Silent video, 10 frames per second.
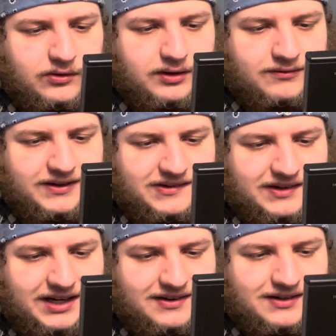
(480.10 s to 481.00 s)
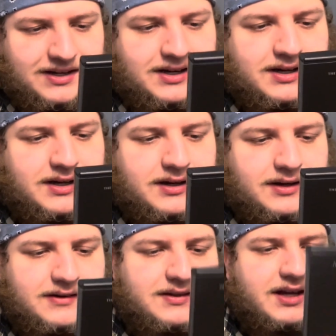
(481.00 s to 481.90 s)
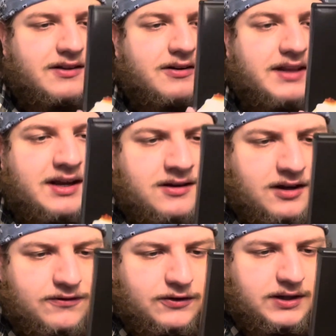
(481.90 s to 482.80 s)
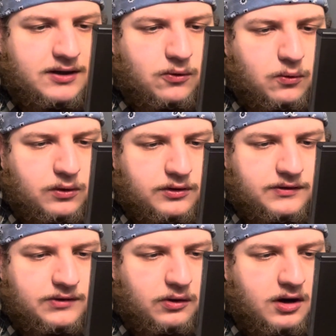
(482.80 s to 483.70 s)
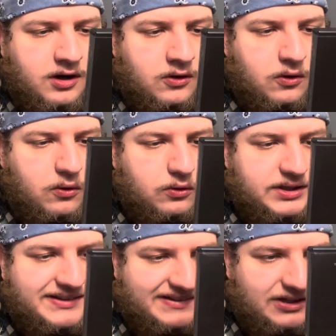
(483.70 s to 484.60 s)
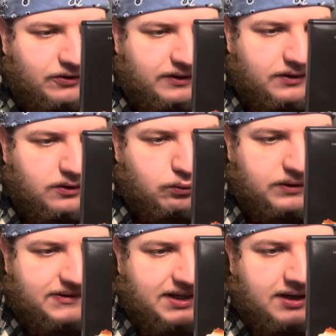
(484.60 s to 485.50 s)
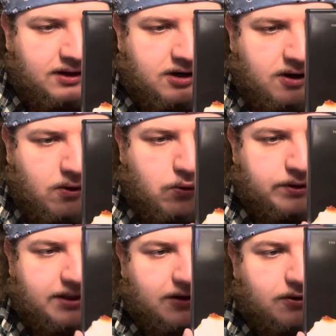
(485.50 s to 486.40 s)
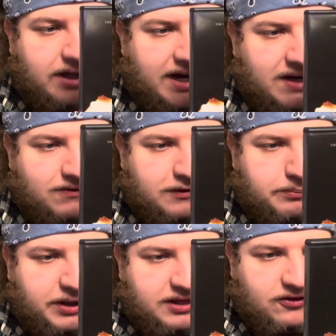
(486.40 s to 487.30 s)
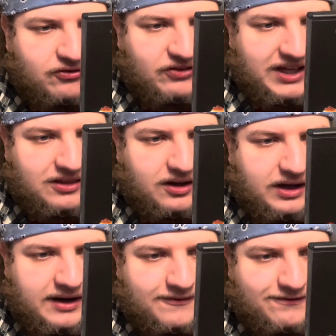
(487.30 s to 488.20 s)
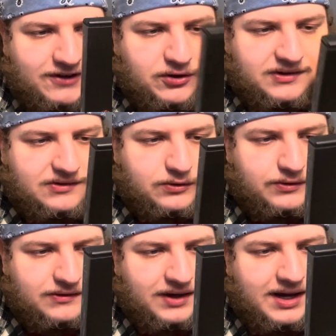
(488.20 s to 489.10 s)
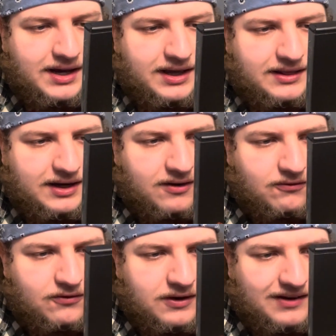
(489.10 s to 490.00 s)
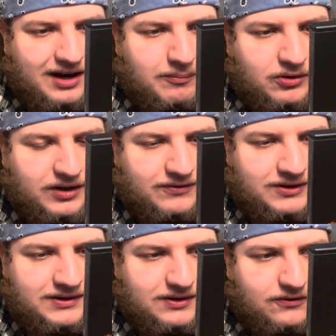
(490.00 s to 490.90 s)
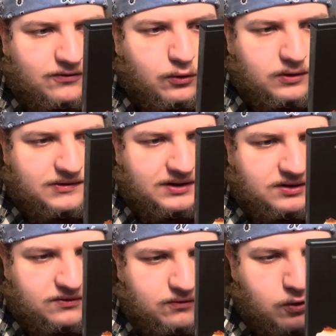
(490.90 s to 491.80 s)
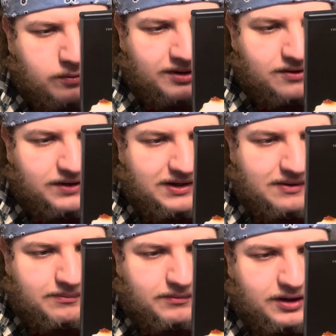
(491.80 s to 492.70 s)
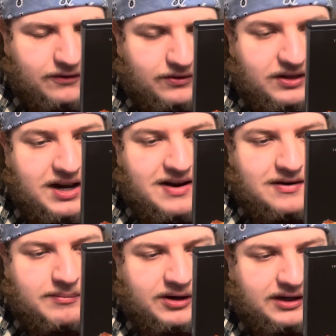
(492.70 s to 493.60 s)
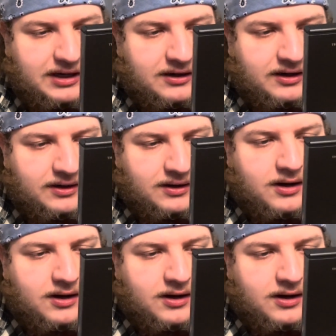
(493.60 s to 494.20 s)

investigate. Together they uncover the order's unholy secret, risking not only their lives, but their faith and very souls. They confront a malevolent force in the form of the demonic nun,